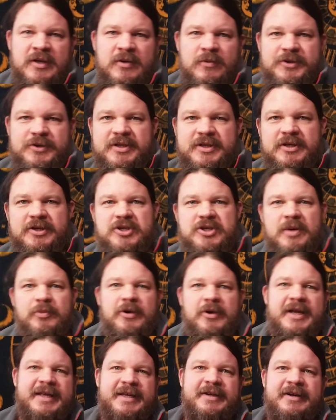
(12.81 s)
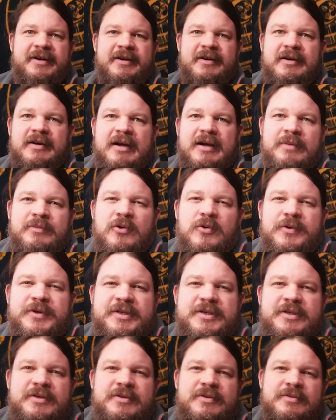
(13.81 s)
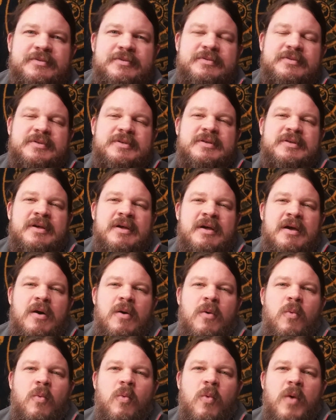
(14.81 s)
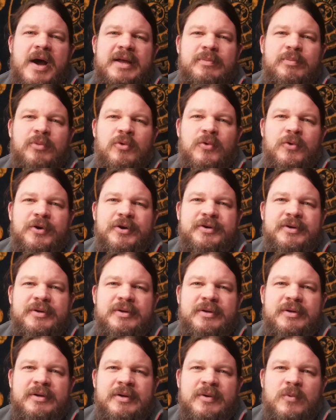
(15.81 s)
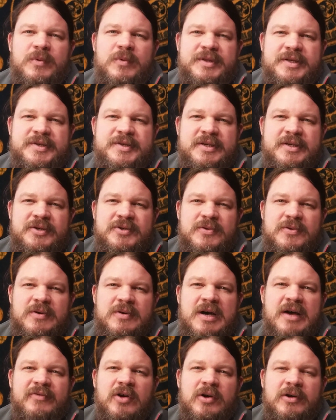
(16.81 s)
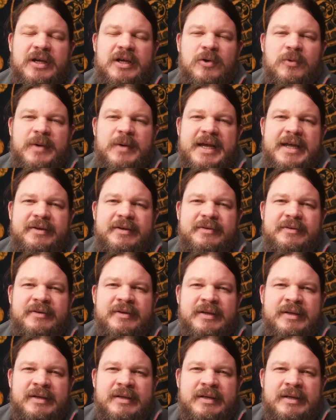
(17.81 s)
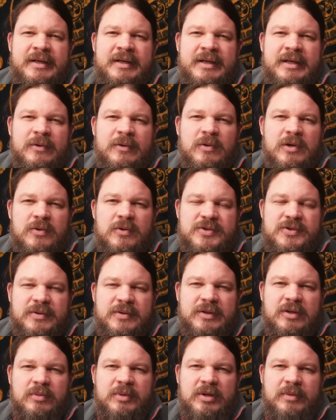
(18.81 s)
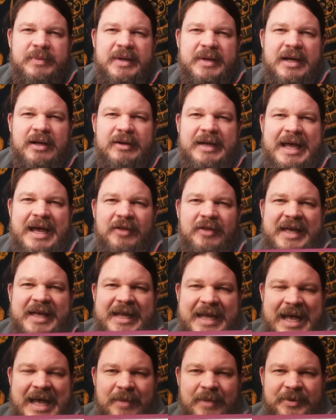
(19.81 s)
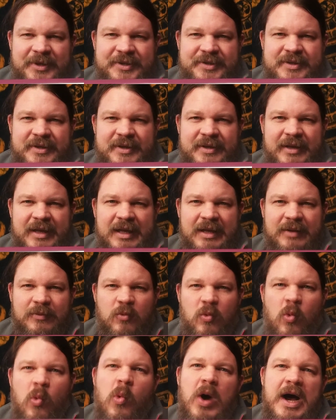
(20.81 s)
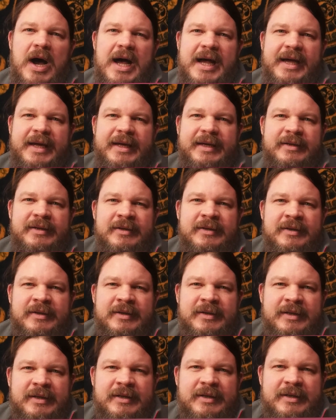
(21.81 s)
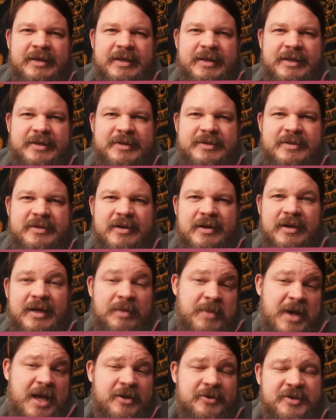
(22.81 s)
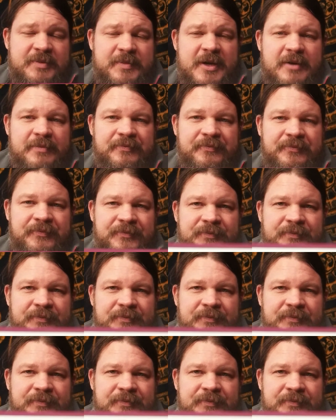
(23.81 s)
We're just going to jump right in here. I'm going to use a whiteboard with the sigil I've already created, go into a little bit about how that happened and why it matters to me.